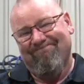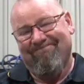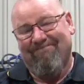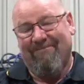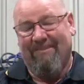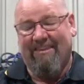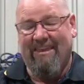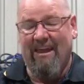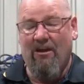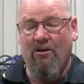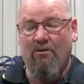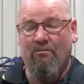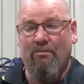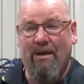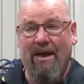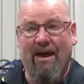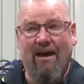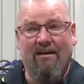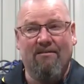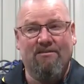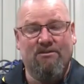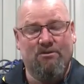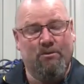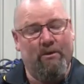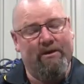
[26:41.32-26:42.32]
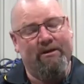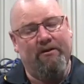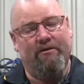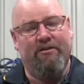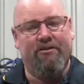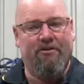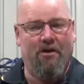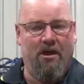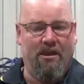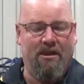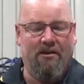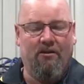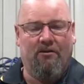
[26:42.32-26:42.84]
They're about $20 or
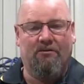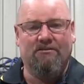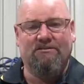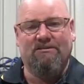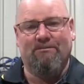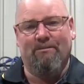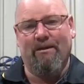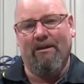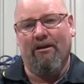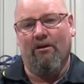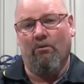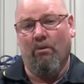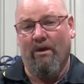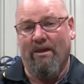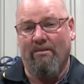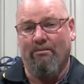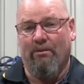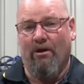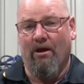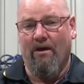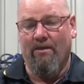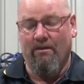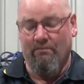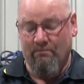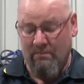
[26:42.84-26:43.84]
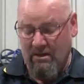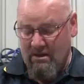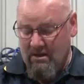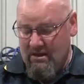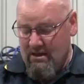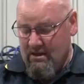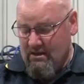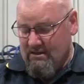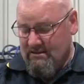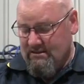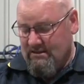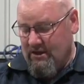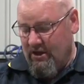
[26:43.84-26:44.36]
$30 depending on where you buy them.
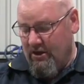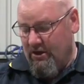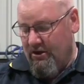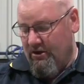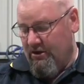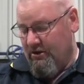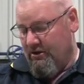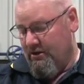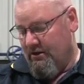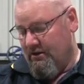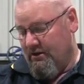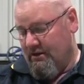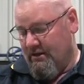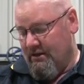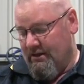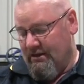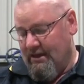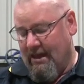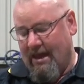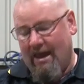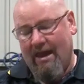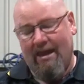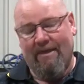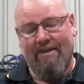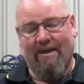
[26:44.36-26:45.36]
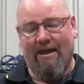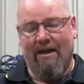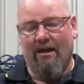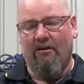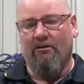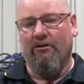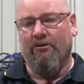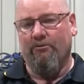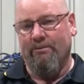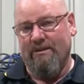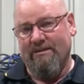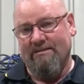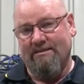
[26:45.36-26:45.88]
So yeah, they are a
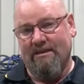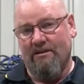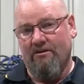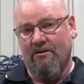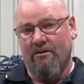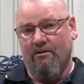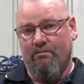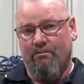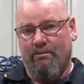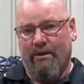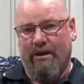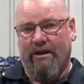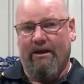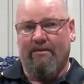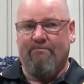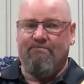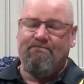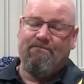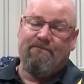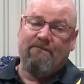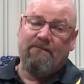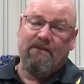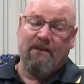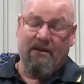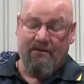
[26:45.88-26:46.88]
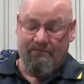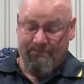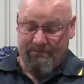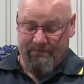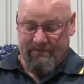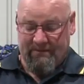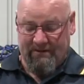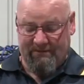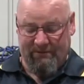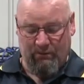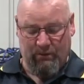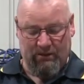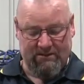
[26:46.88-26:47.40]
little bit dearer, but you know,
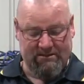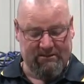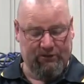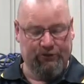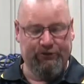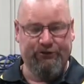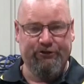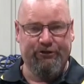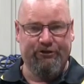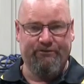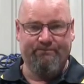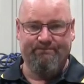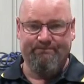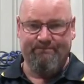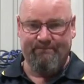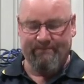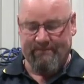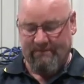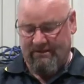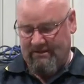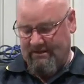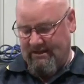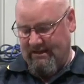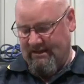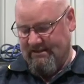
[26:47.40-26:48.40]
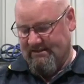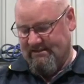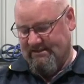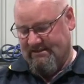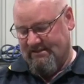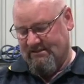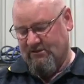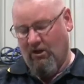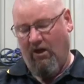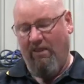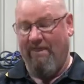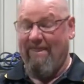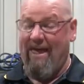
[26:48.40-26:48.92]
if you want it to look good, it's
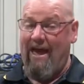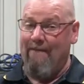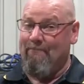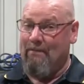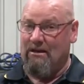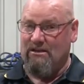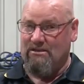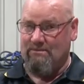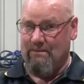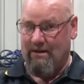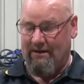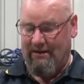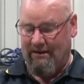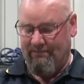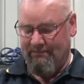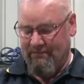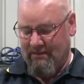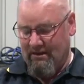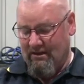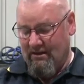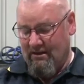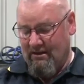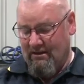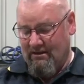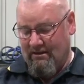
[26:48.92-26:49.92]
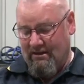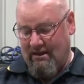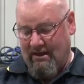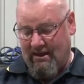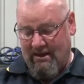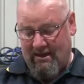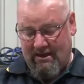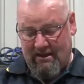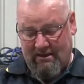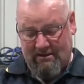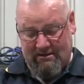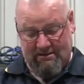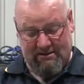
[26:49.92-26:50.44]
not that much money.
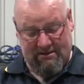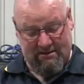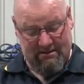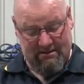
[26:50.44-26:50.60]
And